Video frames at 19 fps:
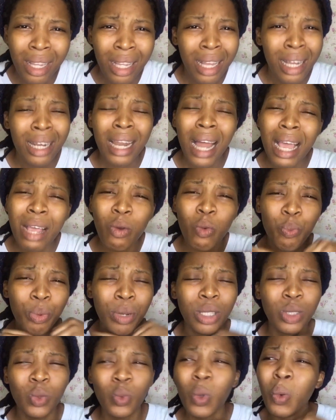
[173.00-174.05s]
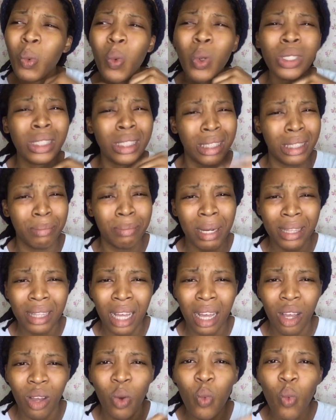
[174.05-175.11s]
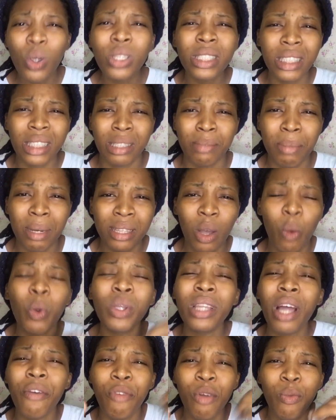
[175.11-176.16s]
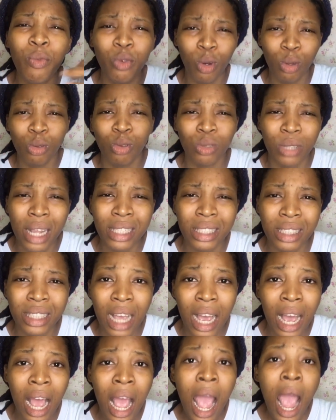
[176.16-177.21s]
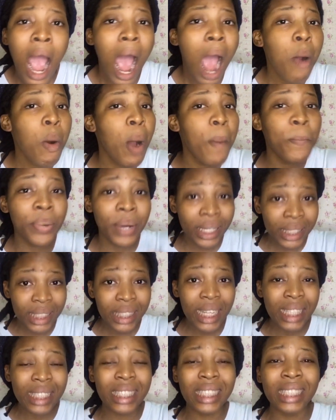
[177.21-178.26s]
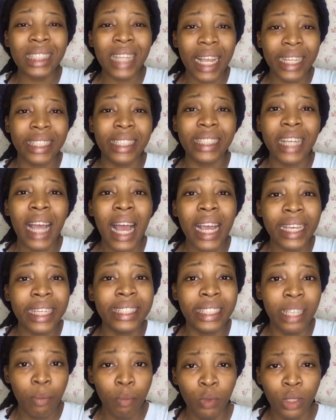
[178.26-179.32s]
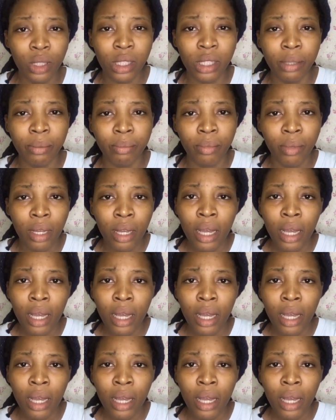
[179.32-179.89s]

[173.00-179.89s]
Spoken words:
Like, please, what is the matter? What is the matter? What have we done to Nigeria? Our president in Nigeria is a Muslim.